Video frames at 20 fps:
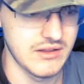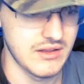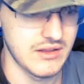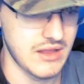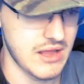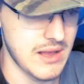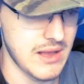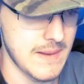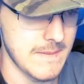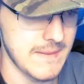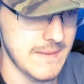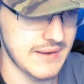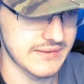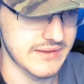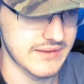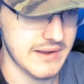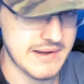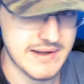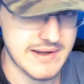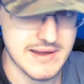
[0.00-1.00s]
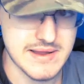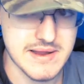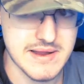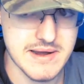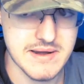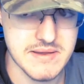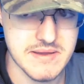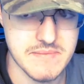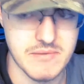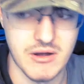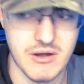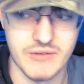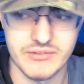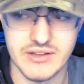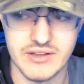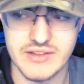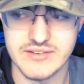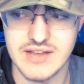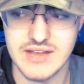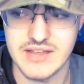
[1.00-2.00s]
um, back then. And
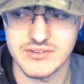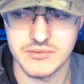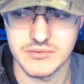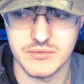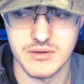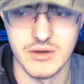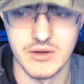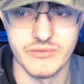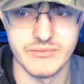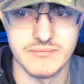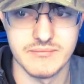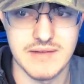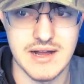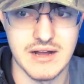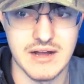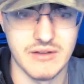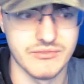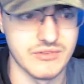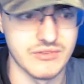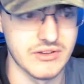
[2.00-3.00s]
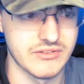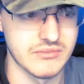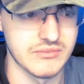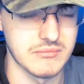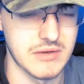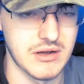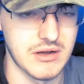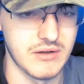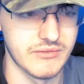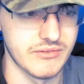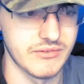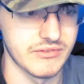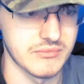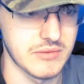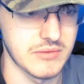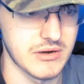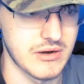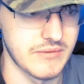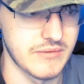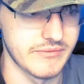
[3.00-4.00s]
hopefully these guys can, hopefully, my, hopefully some, hopefully some
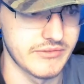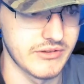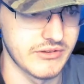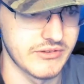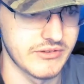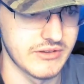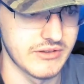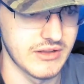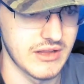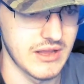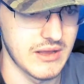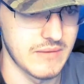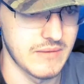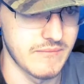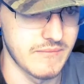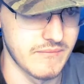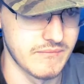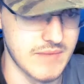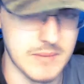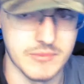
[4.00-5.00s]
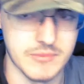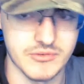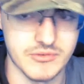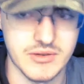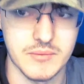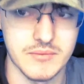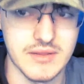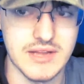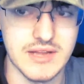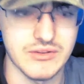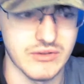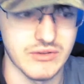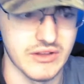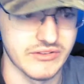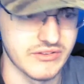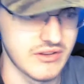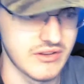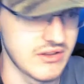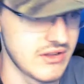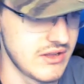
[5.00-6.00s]
RMCC um, members can relate to
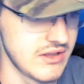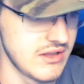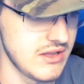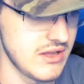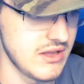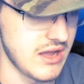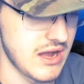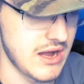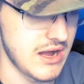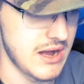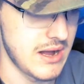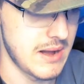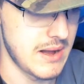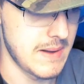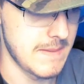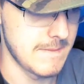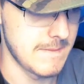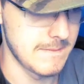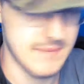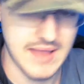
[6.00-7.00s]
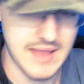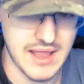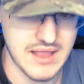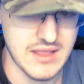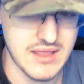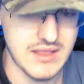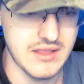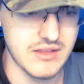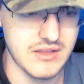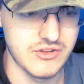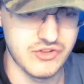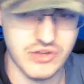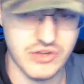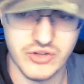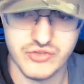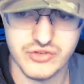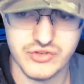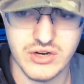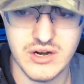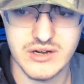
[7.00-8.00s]
us. Um, but yeah, so
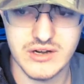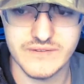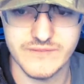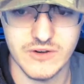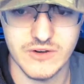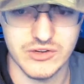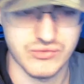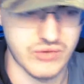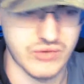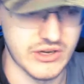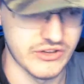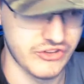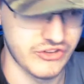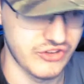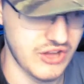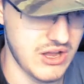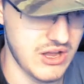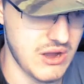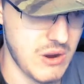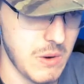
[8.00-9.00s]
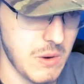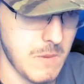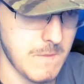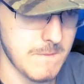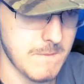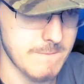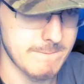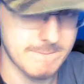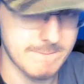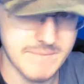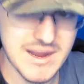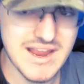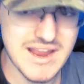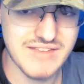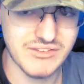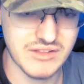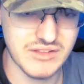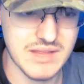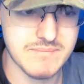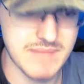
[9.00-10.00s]
start the first one. So
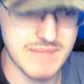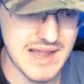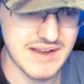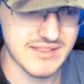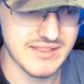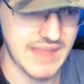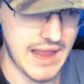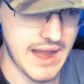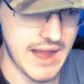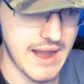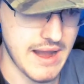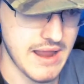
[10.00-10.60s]
basically back then,